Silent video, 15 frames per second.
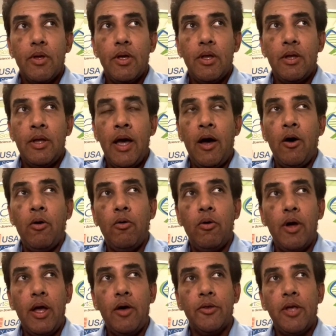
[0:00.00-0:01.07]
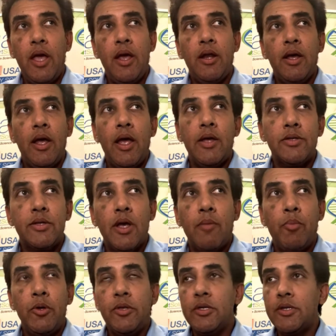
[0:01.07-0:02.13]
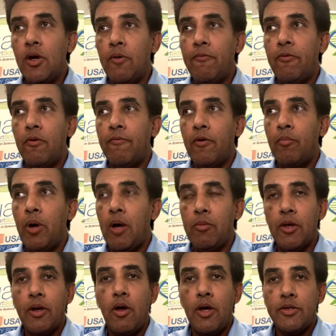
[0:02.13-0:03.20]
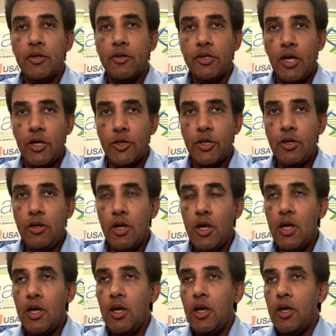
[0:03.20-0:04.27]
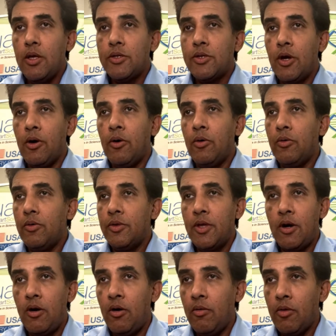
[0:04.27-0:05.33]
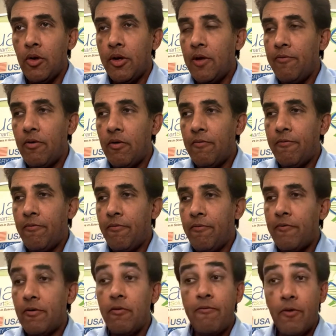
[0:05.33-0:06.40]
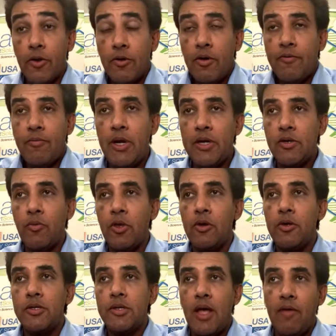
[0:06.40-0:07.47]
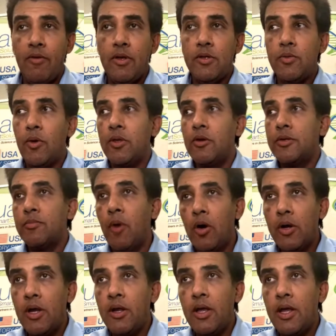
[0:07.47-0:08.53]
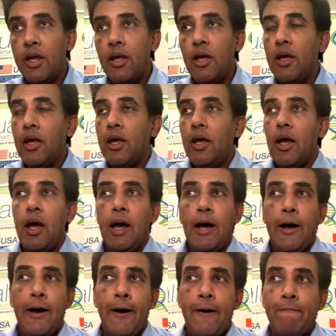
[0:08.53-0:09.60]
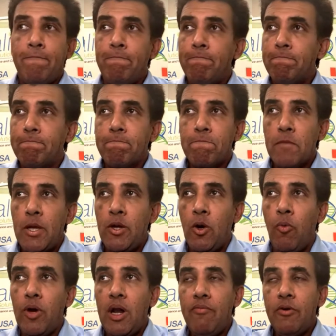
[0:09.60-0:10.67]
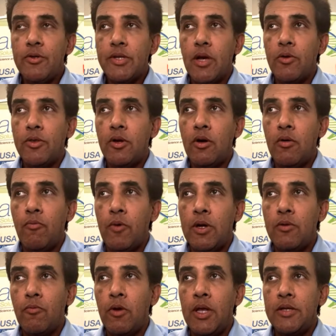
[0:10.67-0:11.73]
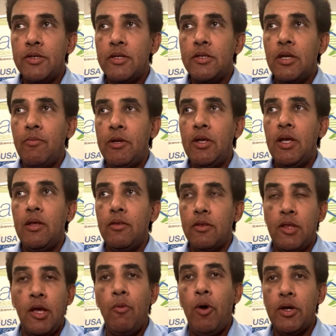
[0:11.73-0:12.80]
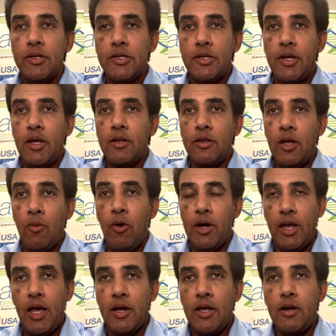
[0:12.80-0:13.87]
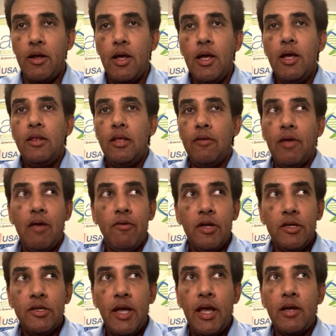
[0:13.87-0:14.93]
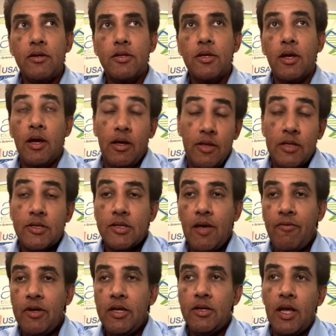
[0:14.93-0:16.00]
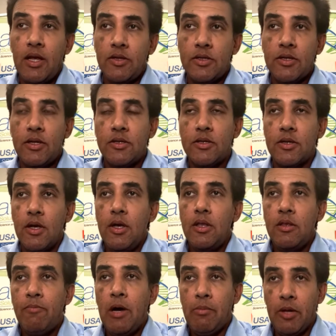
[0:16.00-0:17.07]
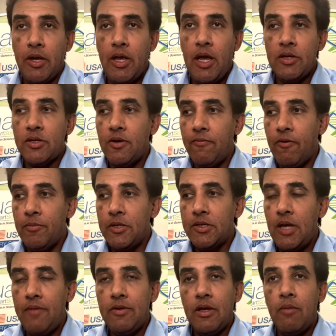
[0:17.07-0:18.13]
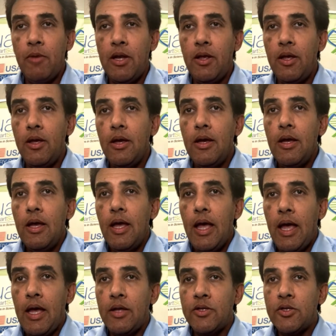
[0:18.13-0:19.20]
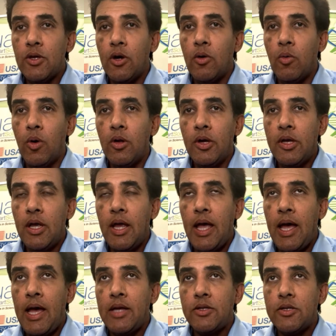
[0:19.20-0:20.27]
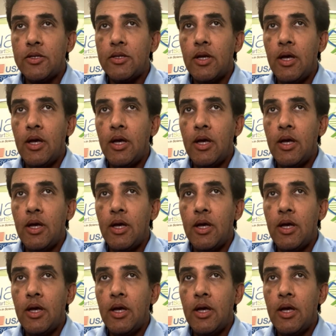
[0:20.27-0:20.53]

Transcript: Now, Health Canada has put this out for public consultation. So they're looking for further information, whether it's evidence, whether it's marketing, whatever's out there when it relates to CBD, they want to see it, they want to get it. They've given a date that's 70 days since the publication from the Safety Committee. And so we're looking at